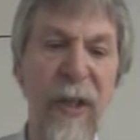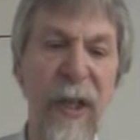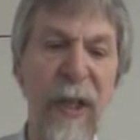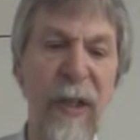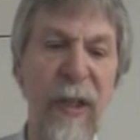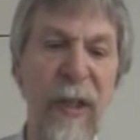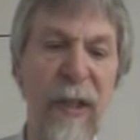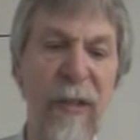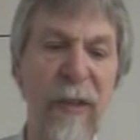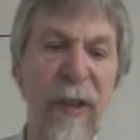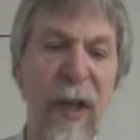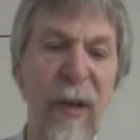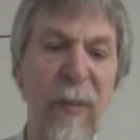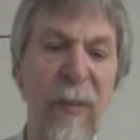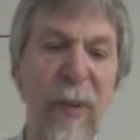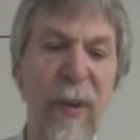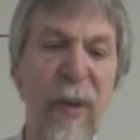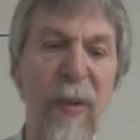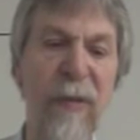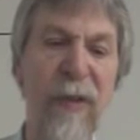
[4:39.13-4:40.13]
an
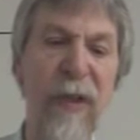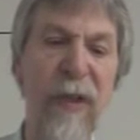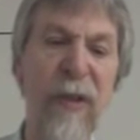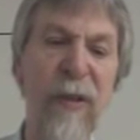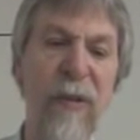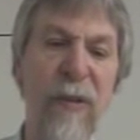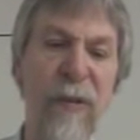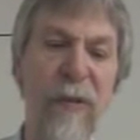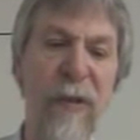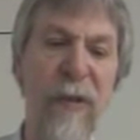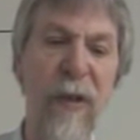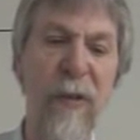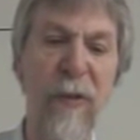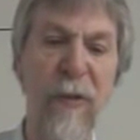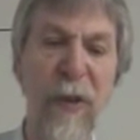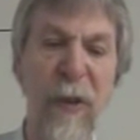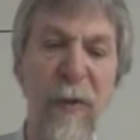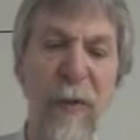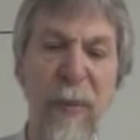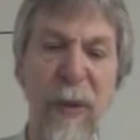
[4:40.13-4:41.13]
example of the use of
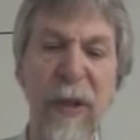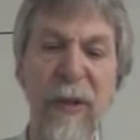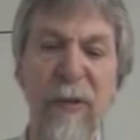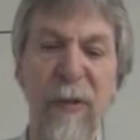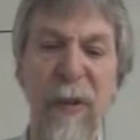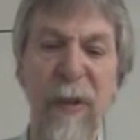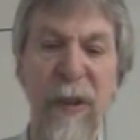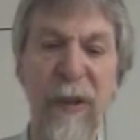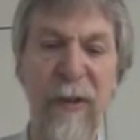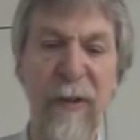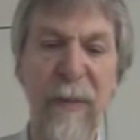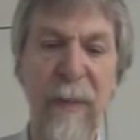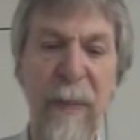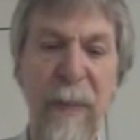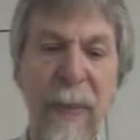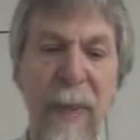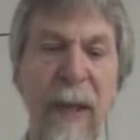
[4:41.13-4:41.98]
pthreads.